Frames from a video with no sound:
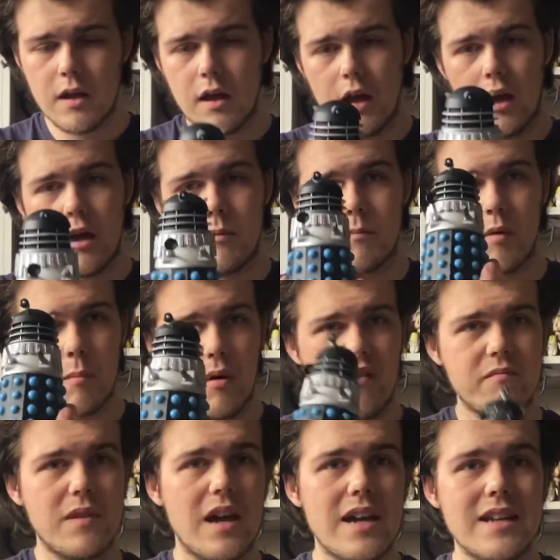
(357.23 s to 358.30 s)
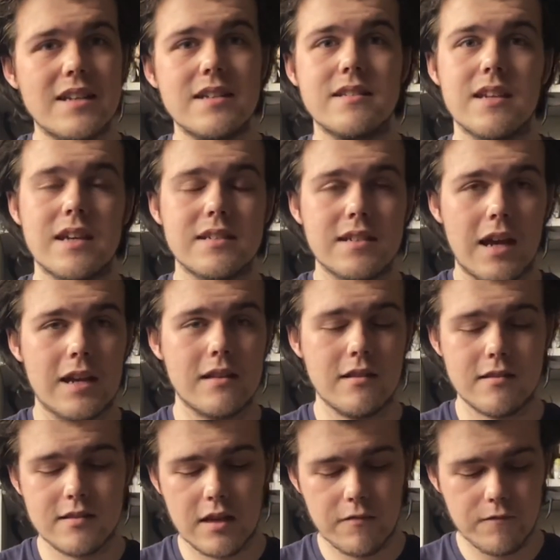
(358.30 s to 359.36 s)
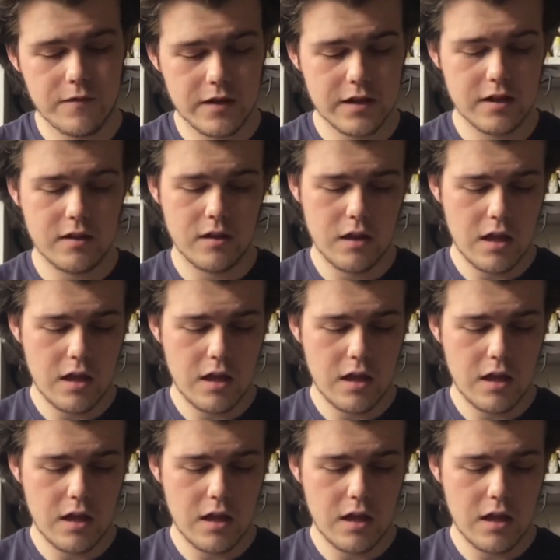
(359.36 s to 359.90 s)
But apart from that, it is exactly the same figure